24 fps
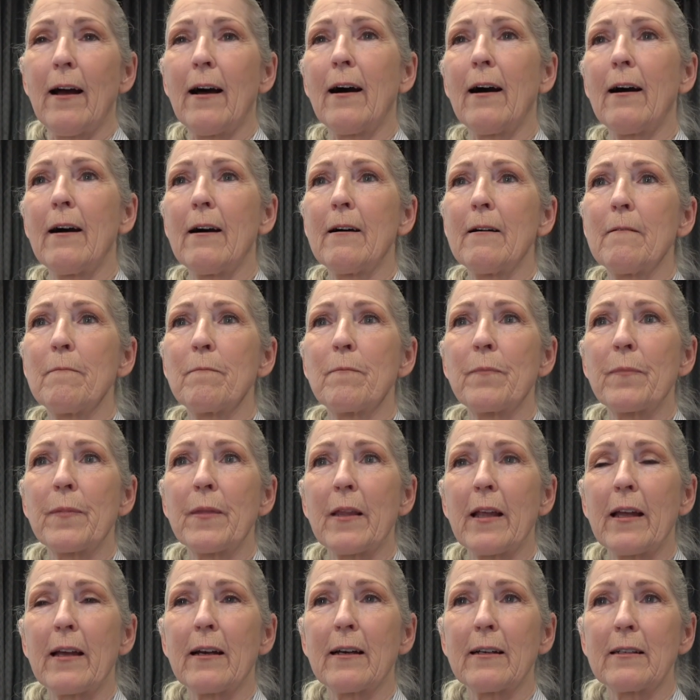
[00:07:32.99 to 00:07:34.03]

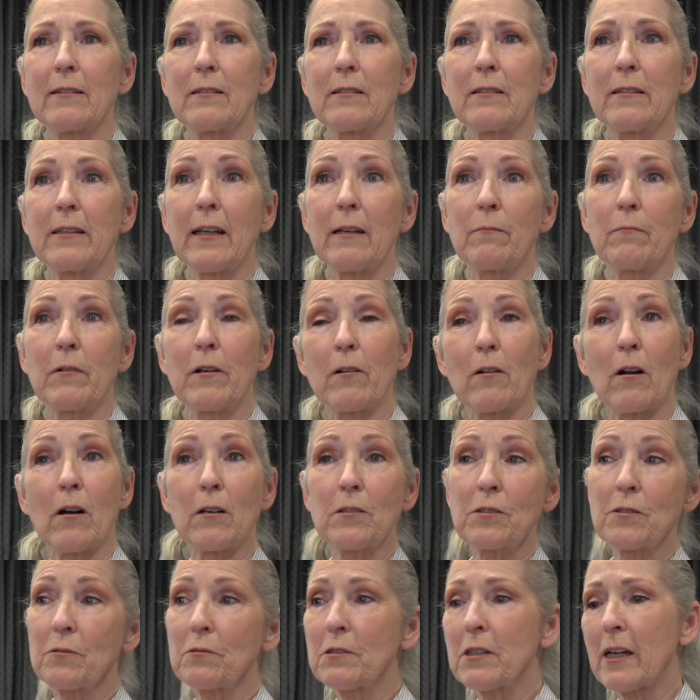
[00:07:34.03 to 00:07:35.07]
And then we're
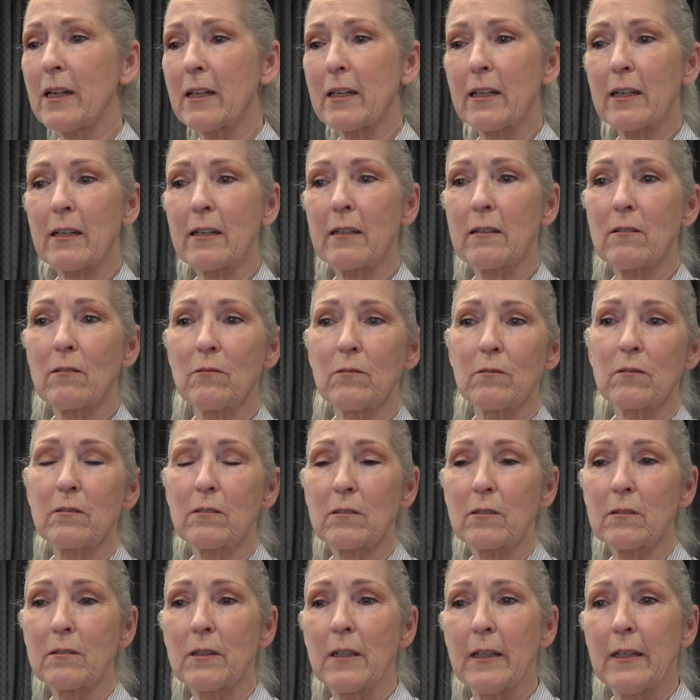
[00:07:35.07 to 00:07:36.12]
also taking an
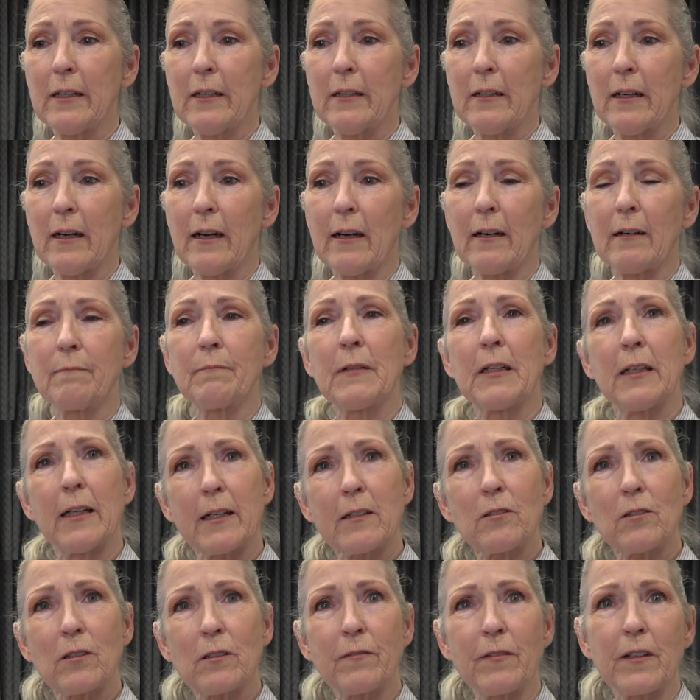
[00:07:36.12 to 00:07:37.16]
older
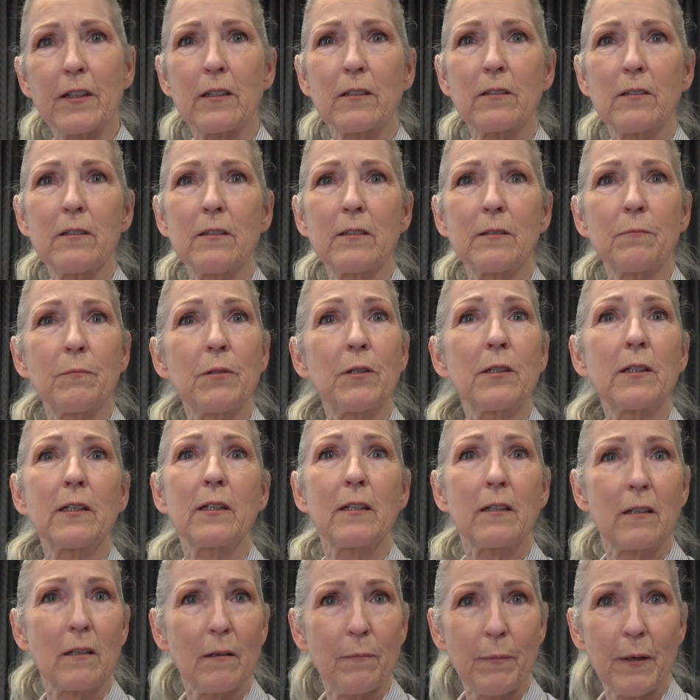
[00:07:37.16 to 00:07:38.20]
electric vehicle and
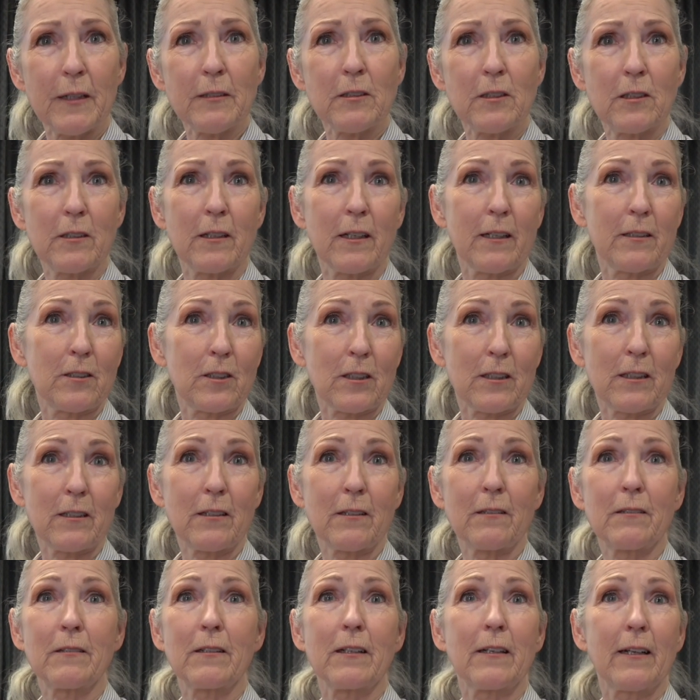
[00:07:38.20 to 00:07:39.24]
putting a combustion engine
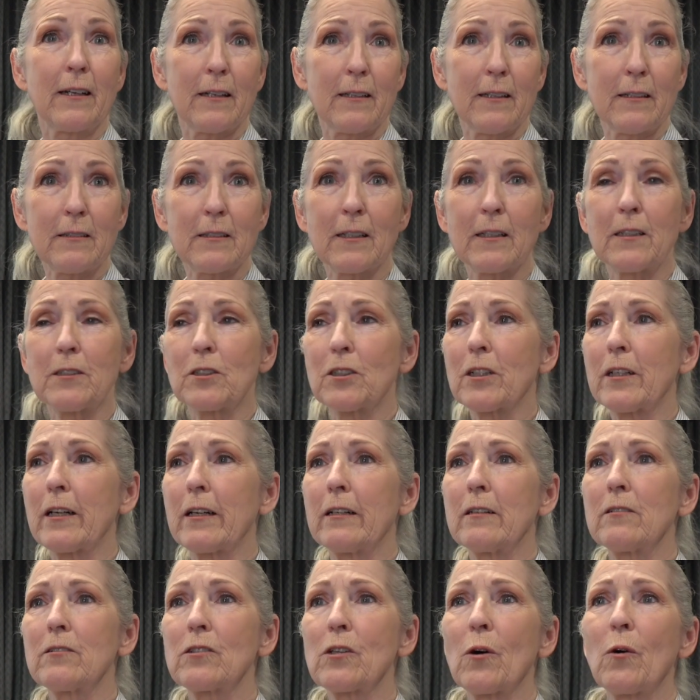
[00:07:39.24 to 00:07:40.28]
in it, an LS engine
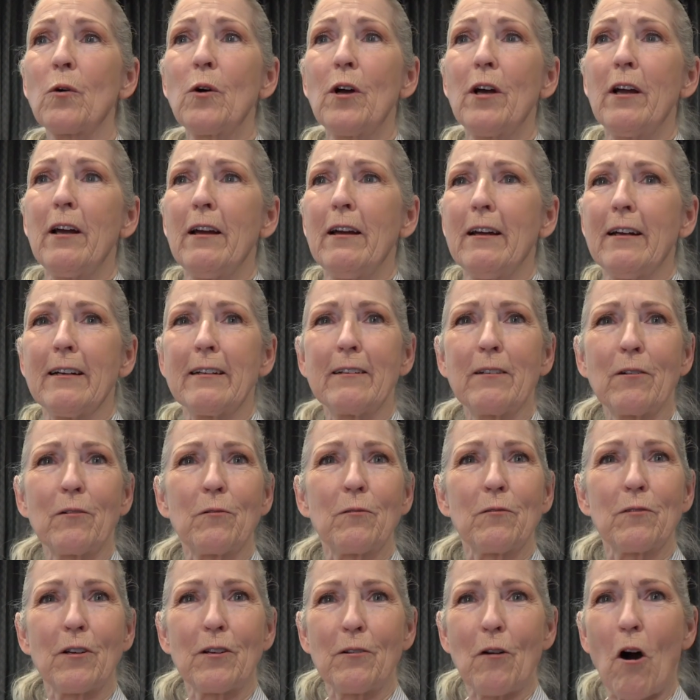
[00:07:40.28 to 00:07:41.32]
in it. So, you
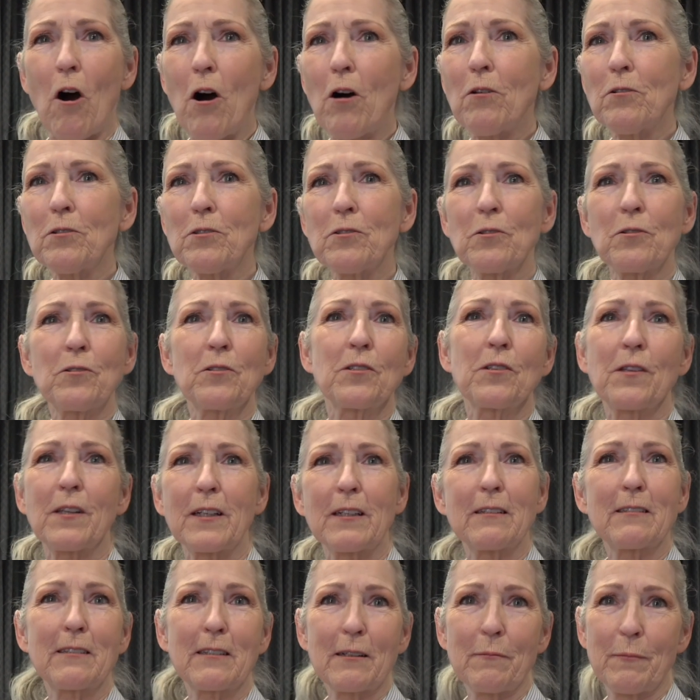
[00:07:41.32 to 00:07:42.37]
know, all sorts of
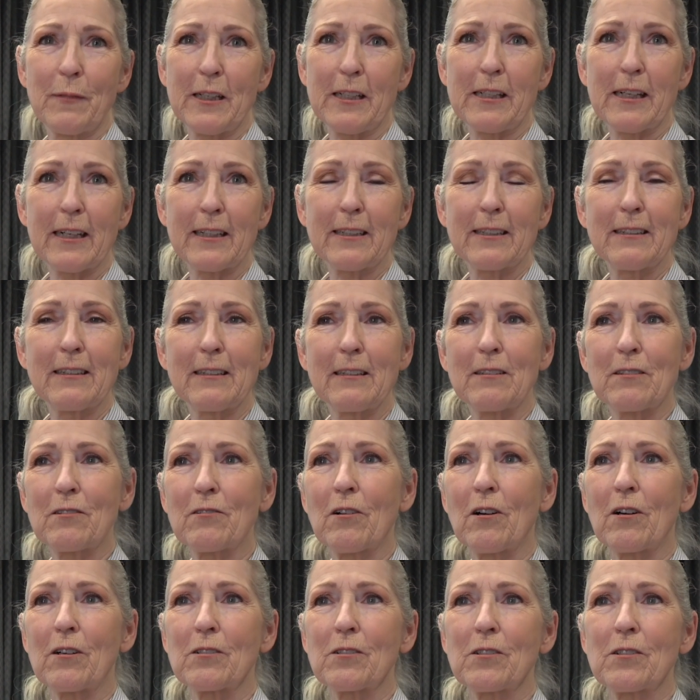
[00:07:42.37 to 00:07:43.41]
things can be done in these
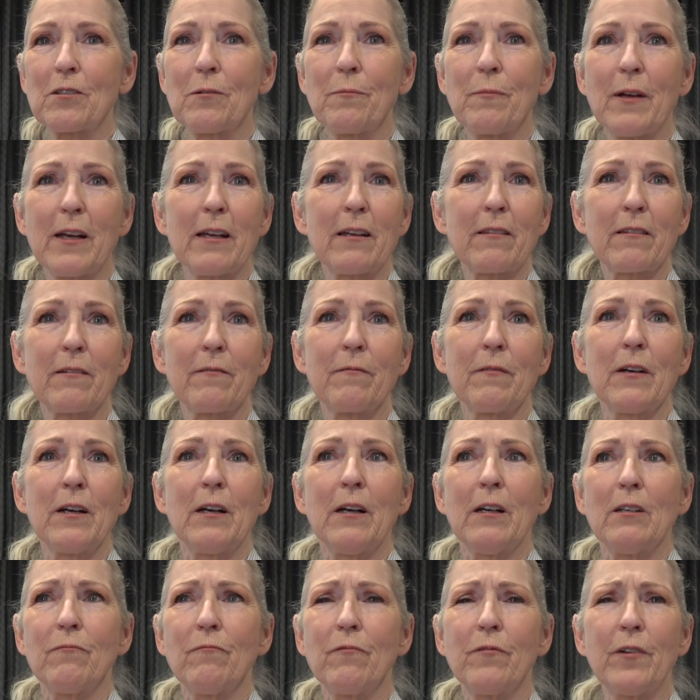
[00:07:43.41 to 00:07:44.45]
cars to make them
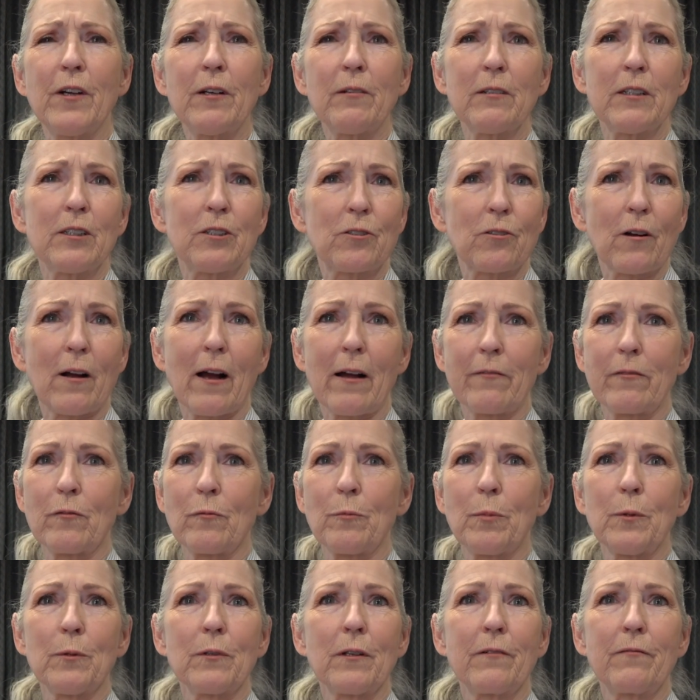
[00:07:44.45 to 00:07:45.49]
very
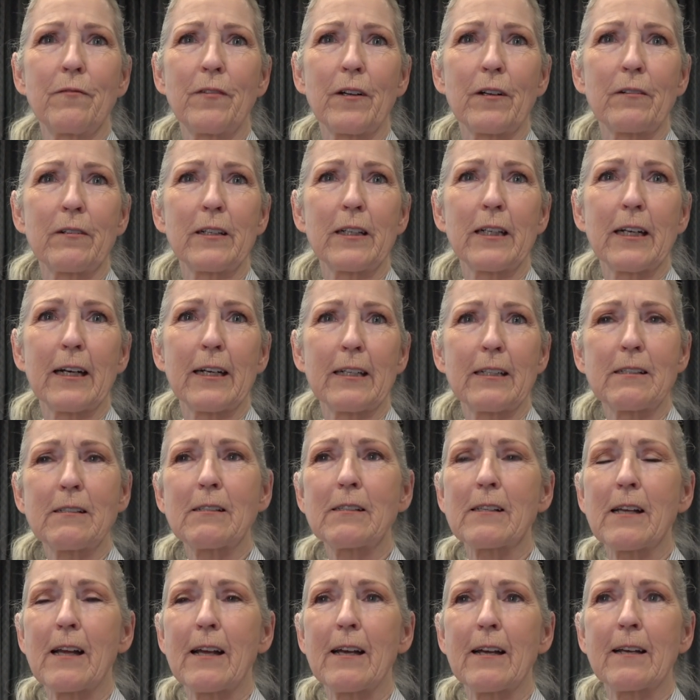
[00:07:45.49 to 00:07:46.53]
drivable and very
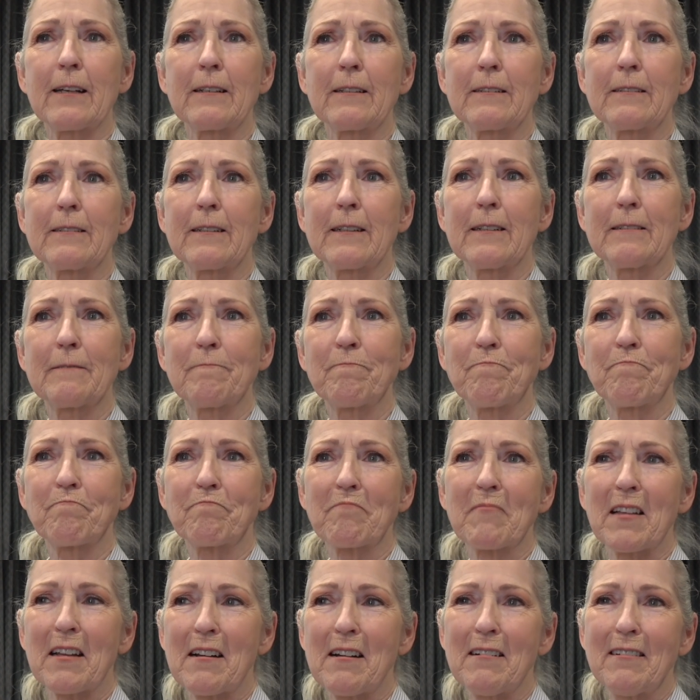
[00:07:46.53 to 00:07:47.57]
nice. And
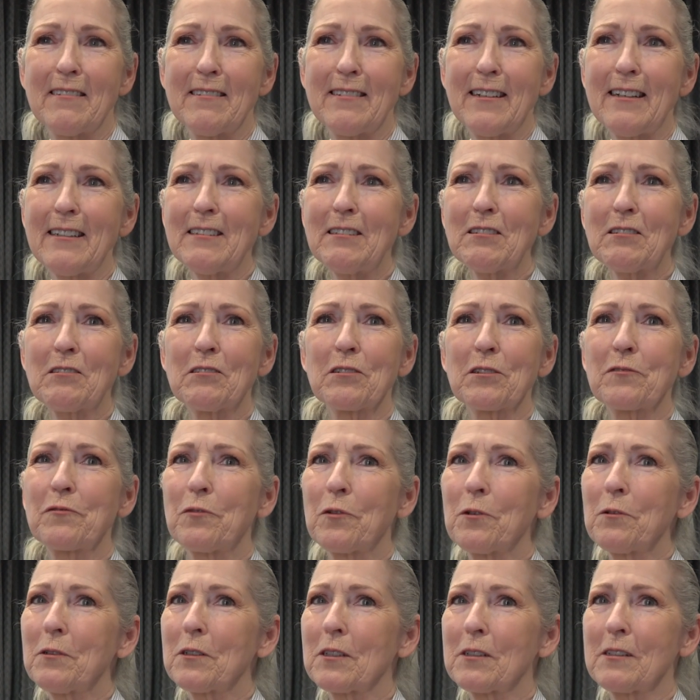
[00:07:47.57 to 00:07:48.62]
I just look
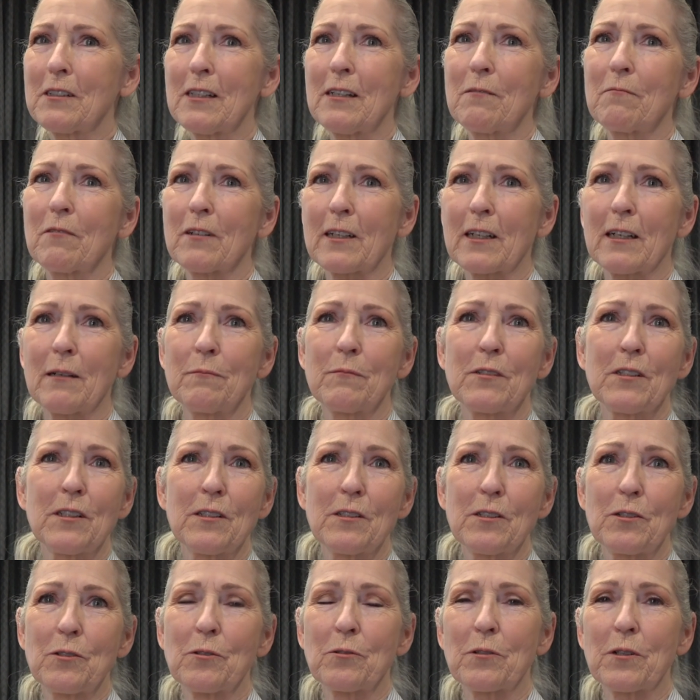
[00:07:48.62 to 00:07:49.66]
forward to seeing what comes in
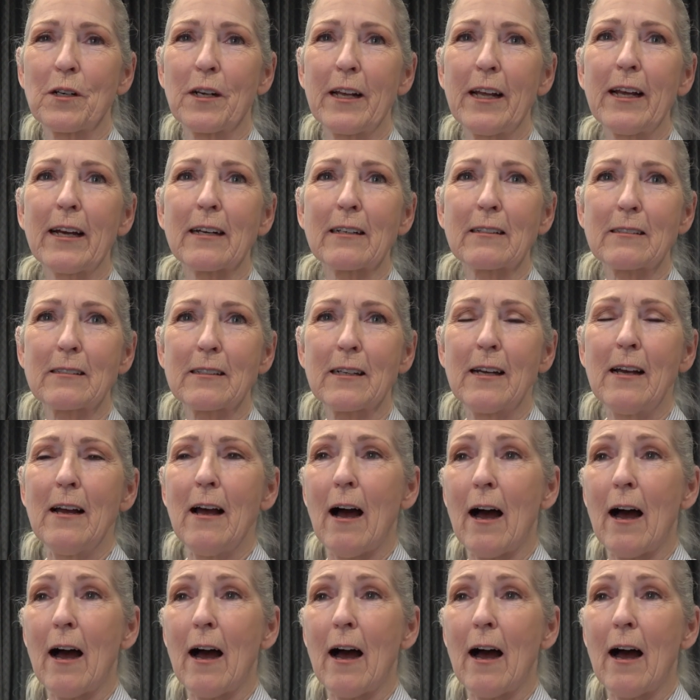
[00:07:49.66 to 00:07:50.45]
the door next.